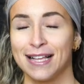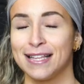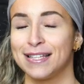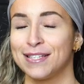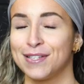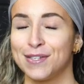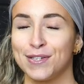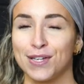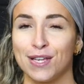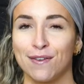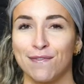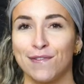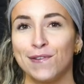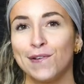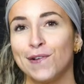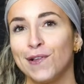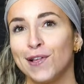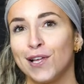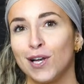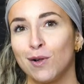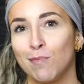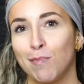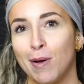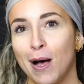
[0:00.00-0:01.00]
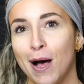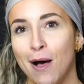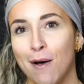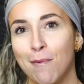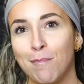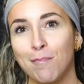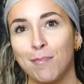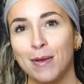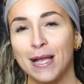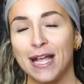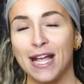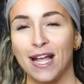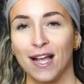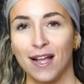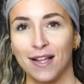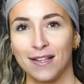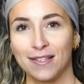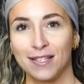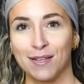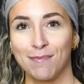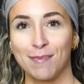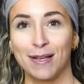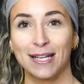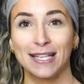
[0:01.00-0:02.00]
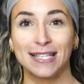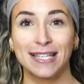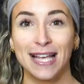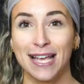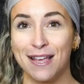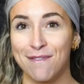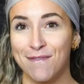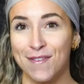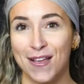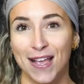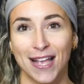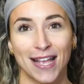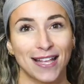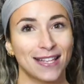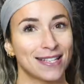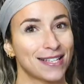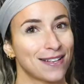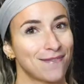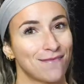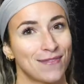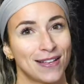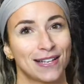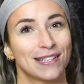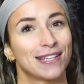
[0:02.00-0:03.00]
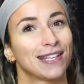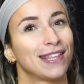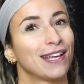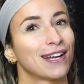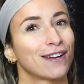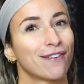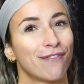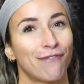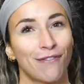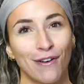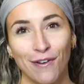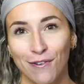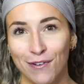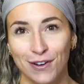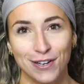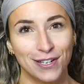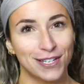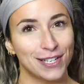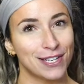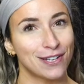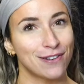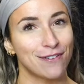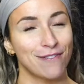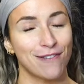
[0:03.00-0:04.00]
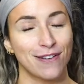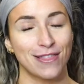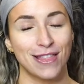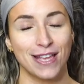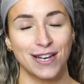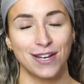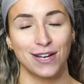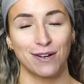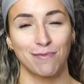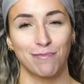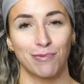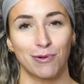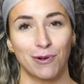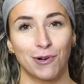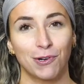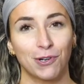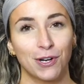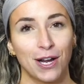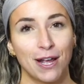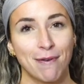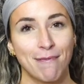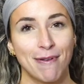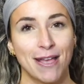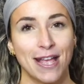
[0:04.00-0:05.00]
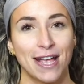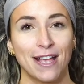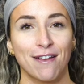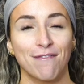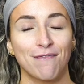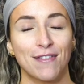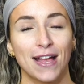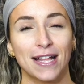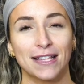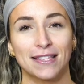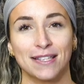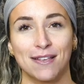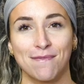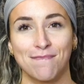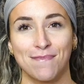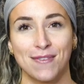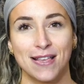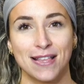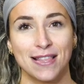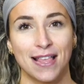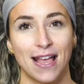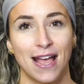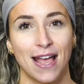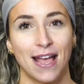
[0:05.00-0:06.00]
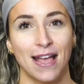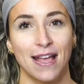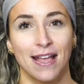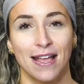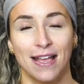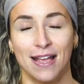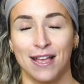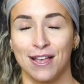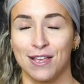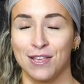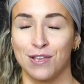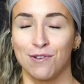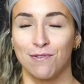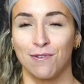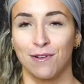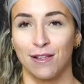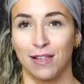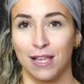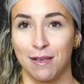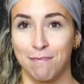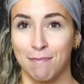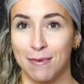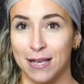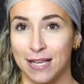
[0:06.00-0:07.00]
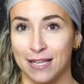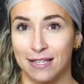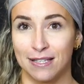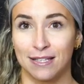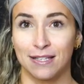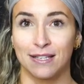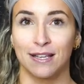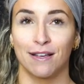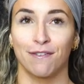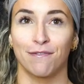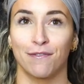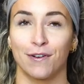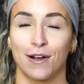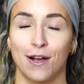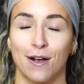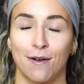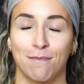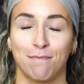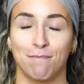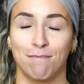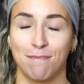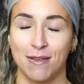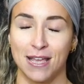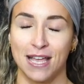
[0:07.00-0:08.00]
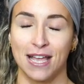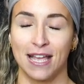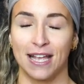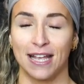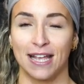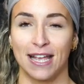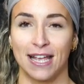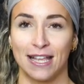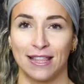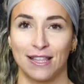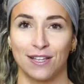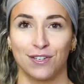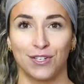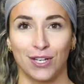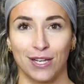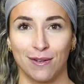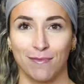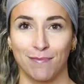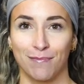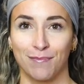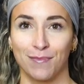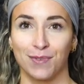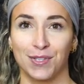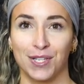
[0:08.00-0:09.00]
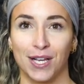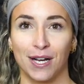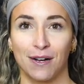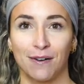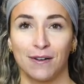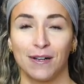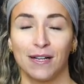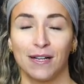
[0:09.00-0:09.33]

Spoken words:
still give you a little pump and some excitement and something to look forward to within your programming if that's something that you really miss from being in the gym. So